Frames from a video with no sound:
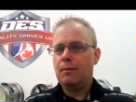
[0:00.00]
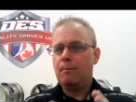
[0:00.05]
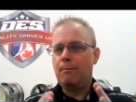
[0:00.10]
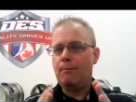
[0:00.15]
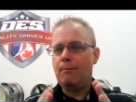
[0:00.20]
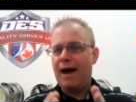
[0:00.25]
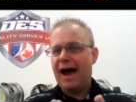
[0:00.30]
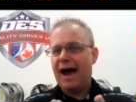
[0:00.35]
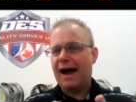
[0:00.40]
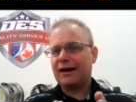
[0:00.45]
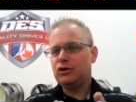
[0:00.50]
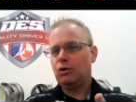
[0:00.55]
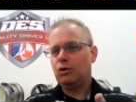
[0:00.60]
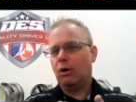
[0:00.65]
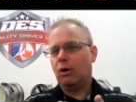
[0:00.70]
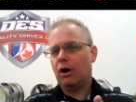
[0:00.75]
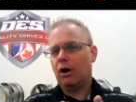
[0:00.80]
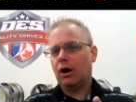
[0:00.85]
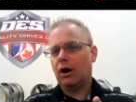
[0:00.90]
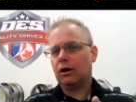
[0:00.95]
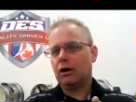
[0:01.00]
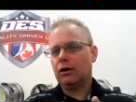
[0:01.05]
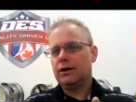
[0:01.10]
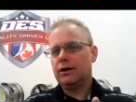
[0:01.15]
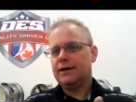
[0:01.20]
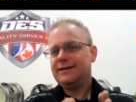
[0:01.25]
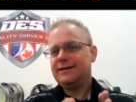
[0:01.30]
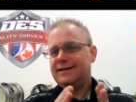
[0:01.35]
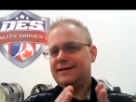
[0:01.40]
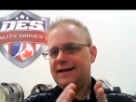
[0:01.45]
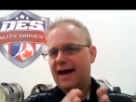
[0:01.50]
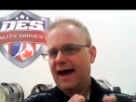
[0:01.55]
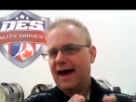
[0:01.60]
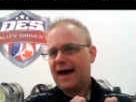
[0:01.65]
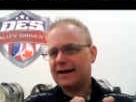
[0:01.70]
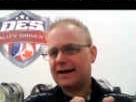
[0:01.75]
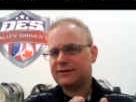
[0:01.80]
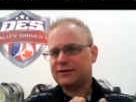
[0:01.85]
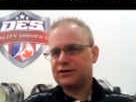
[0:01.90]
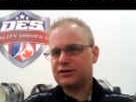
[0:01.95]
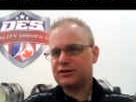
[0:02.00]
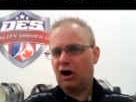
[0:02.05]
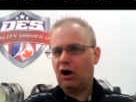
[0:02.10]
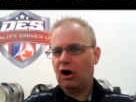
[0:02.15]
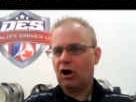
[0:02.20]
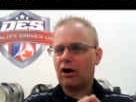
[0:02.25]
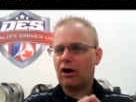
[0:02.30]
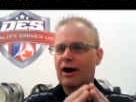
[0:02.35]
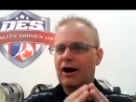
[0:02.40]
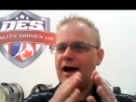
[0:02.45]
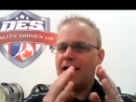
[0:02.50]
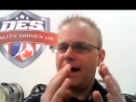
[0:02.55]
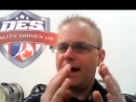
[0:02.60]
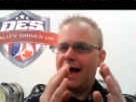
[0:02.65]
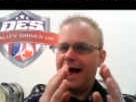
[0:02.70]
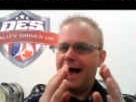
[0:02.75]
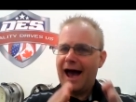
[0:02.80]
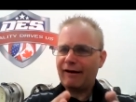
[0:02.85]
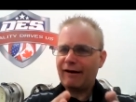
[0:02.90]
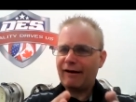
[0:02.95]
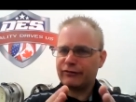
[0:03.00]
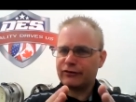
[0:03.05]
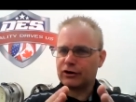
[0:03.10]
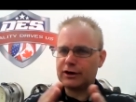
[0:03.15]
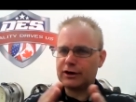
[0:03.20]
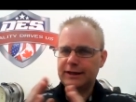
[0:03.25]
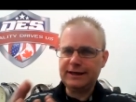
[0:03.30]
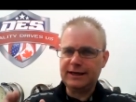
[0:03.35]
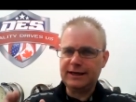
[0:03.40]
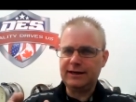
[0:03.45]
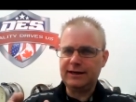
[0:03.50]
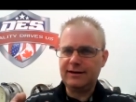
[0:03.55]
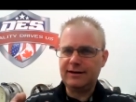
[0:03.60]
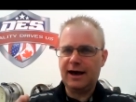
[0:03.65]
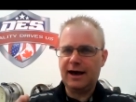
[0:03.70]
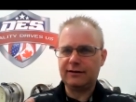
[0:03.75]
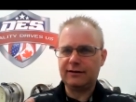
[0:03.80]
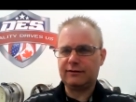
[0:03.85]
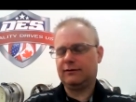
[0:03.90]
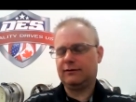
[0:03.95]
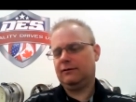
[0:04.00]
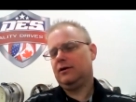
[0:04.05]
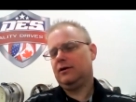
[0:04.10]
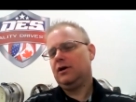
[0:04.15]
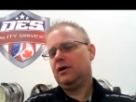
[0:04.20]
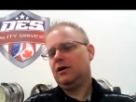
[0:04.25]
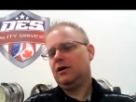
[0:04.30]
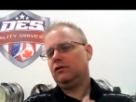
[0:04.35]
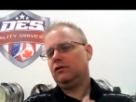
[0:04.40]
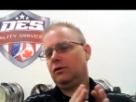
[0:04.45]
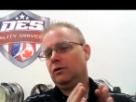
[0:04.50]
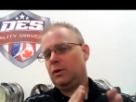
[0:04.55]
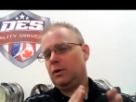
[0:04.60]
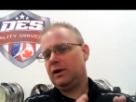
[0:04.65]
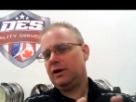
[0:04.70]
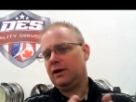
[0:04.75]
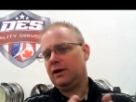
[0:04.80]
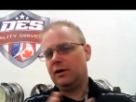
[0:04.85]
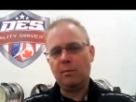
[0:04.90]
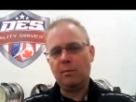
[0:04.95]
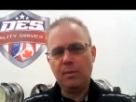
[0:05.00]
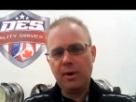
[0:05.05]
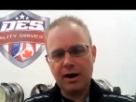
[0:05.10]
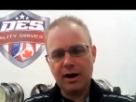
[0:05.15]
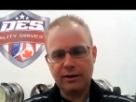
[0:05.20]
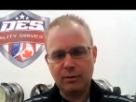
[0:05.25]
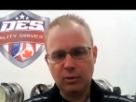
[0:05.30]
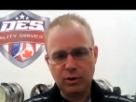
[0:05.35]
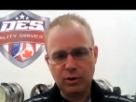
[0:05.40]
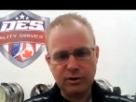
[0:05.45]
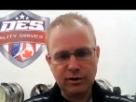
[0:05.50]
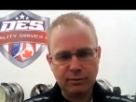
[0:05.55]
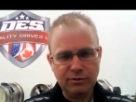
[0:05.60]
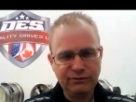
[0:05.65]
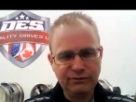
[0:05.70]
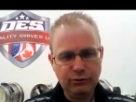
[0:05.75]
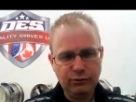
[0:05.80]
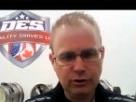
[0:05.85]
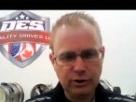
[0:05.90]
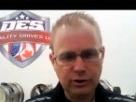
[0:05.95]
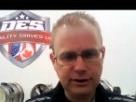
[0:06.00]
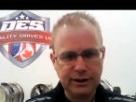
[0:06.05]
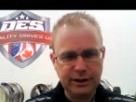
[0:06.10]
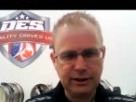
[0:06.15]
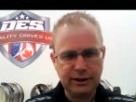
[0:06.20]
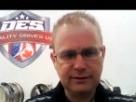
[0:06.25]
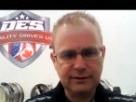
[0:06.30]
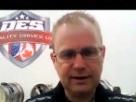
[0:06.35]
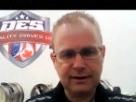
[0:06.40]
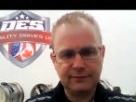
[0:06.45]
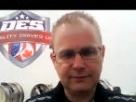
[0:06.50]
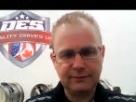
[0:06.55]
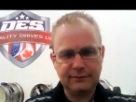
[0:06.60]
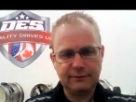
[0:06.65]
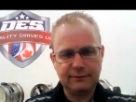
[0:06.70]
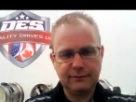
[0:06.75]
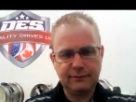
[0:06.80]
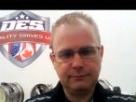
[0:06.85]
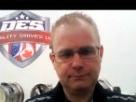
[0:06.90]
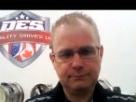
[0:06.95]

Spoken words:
back to our tests, our after cleaning tests, so that we can compare them with our before cleaning tests.